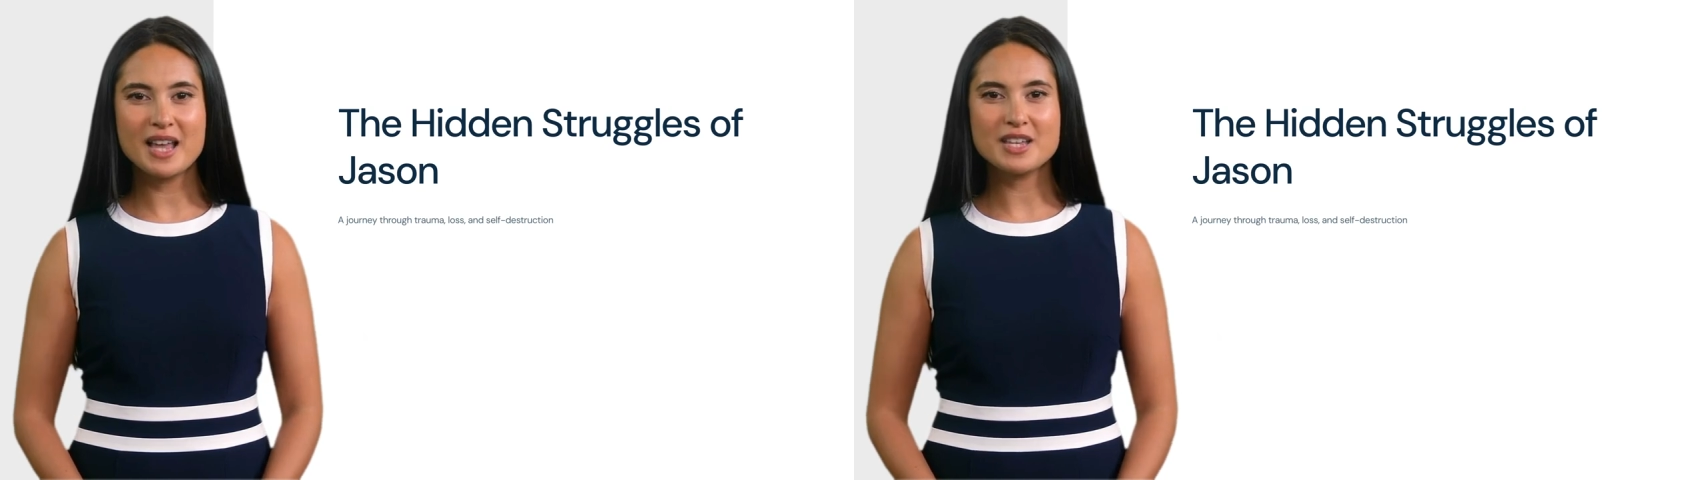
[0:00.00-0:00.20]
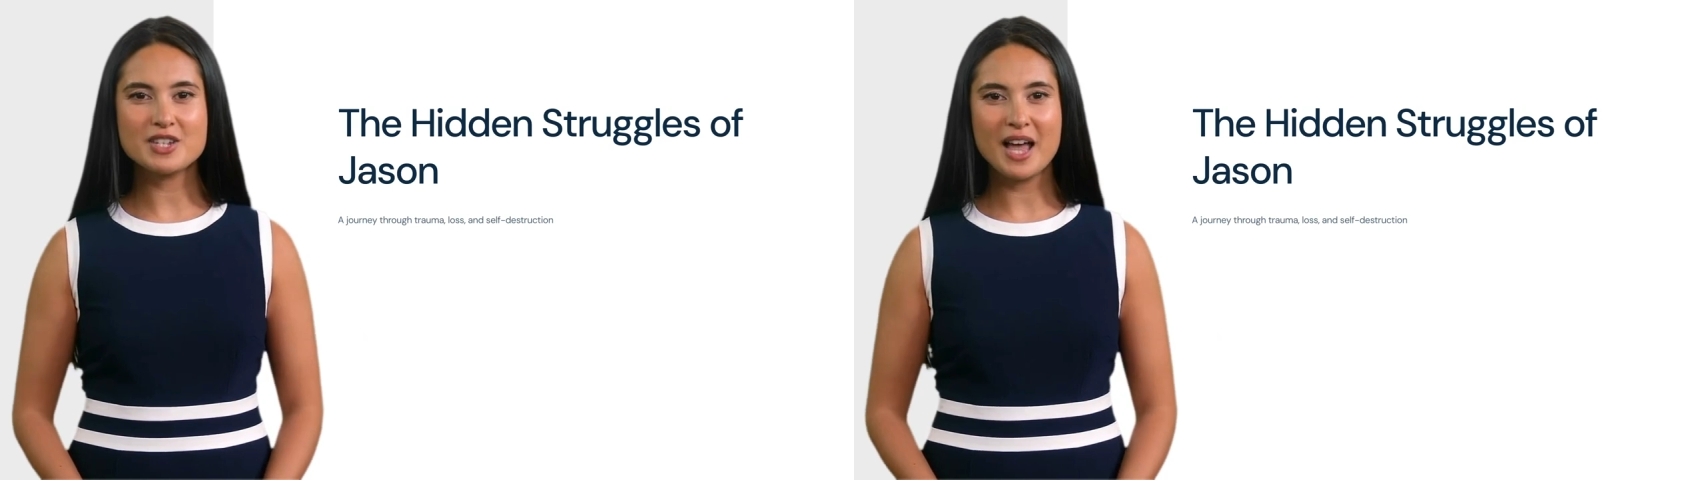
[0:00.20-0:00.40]

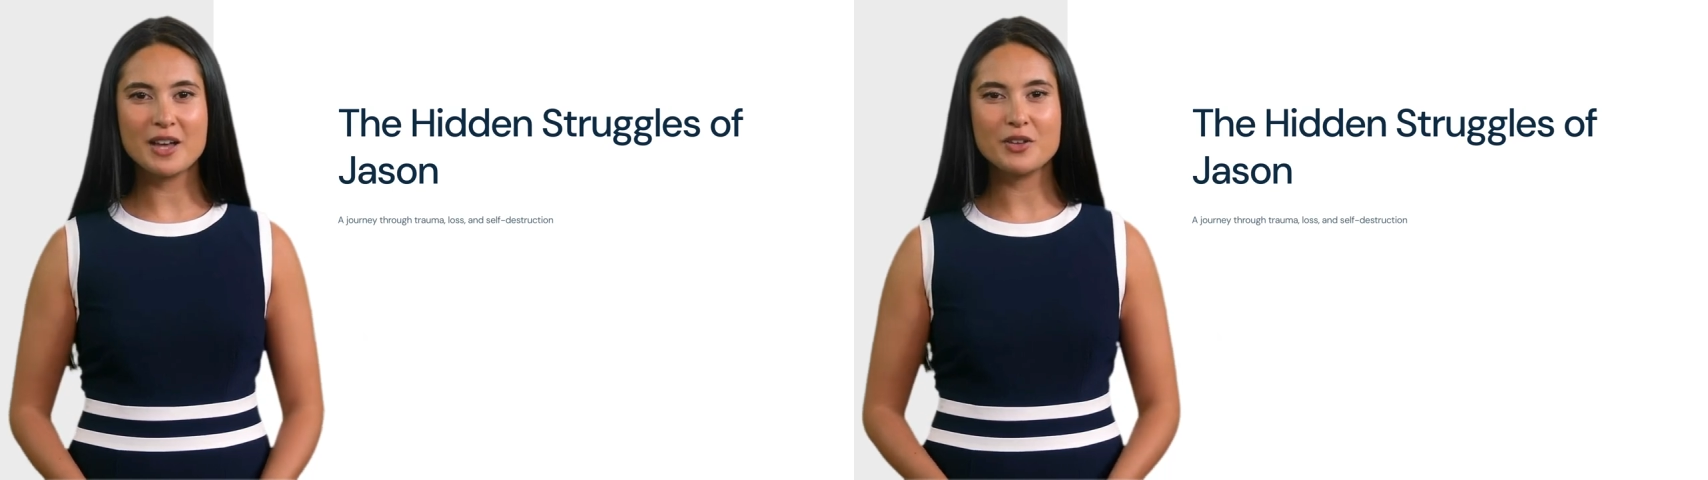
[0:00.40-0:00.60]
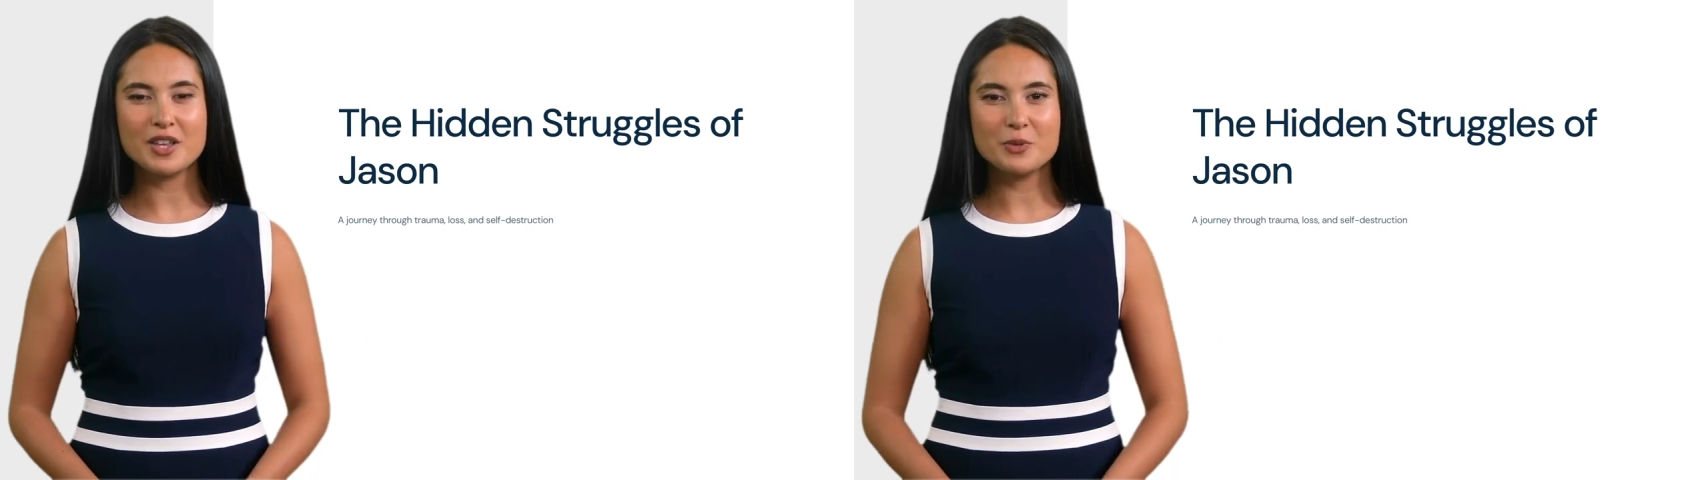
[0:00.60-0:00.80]
a
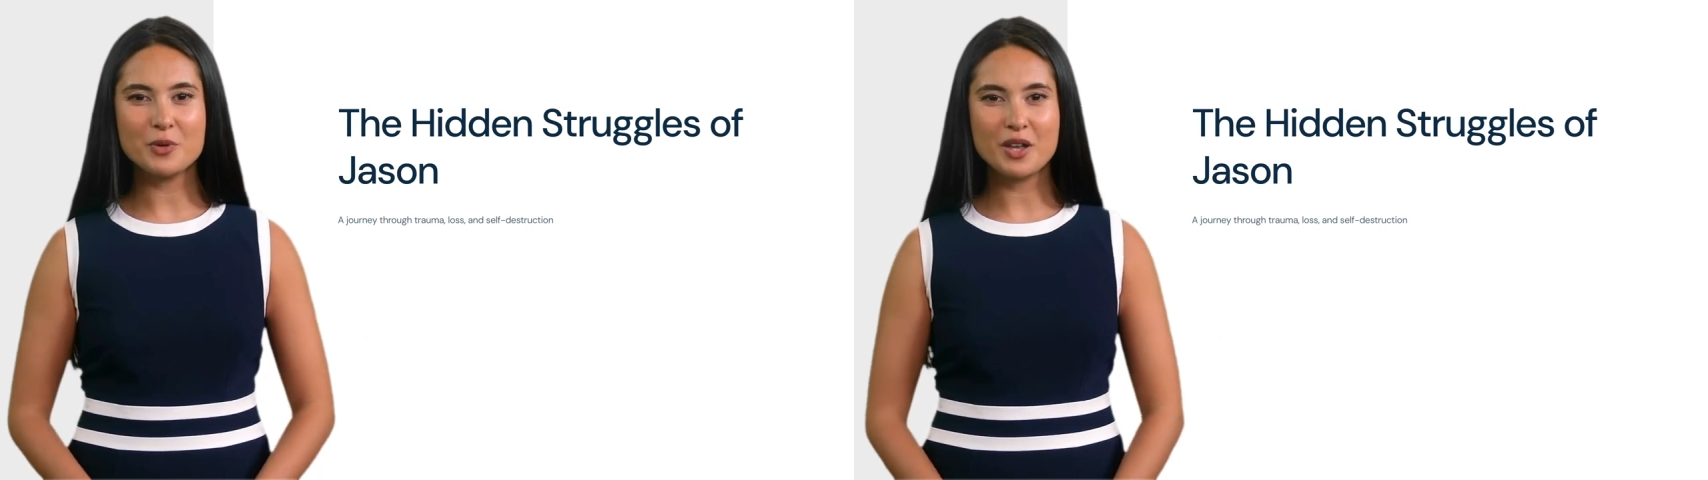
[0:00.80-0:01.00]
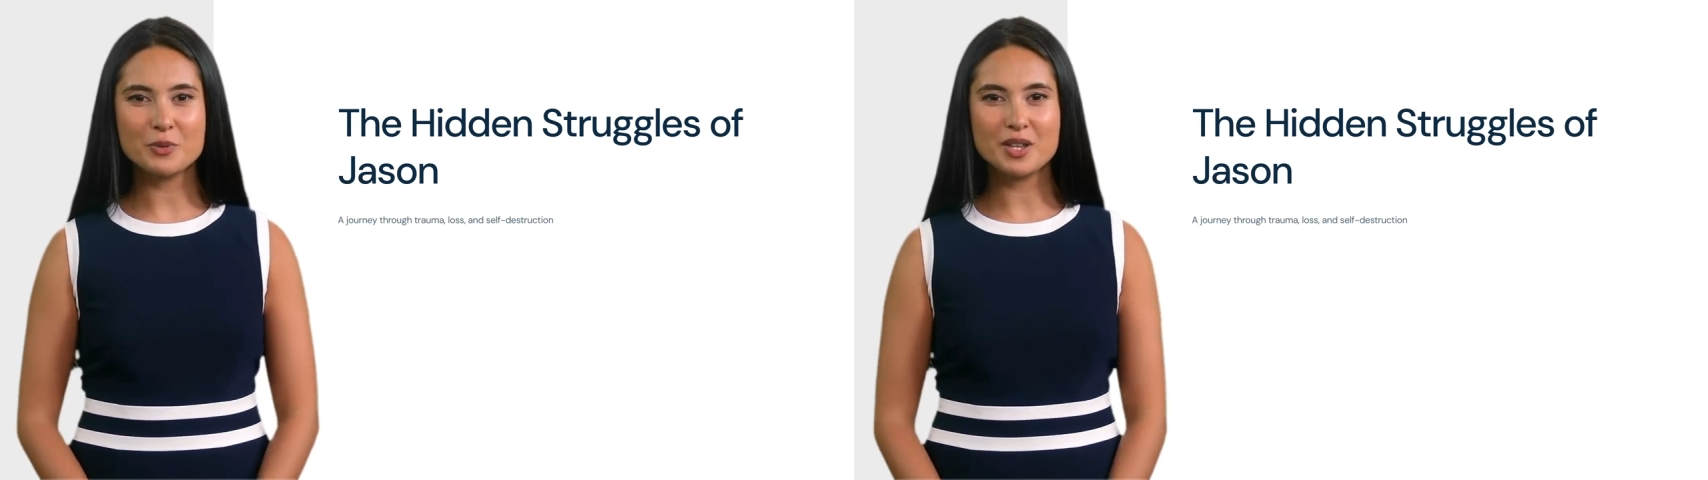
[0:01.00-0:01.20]
childhood
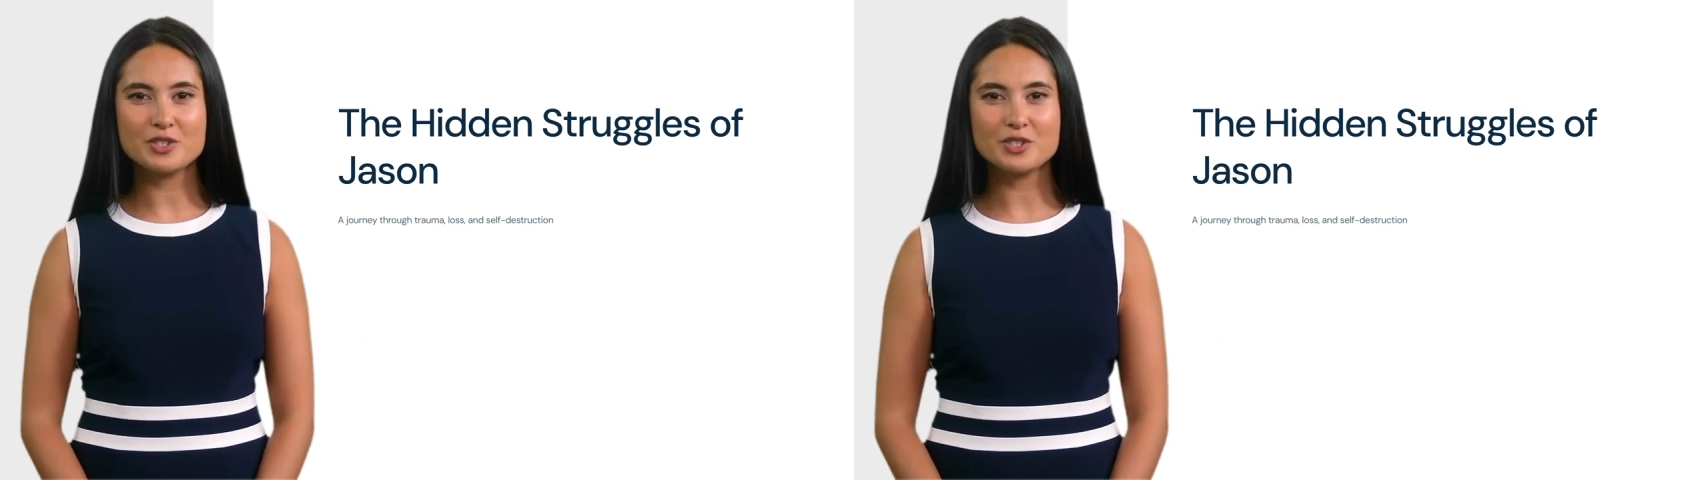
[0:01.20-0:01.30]
marred by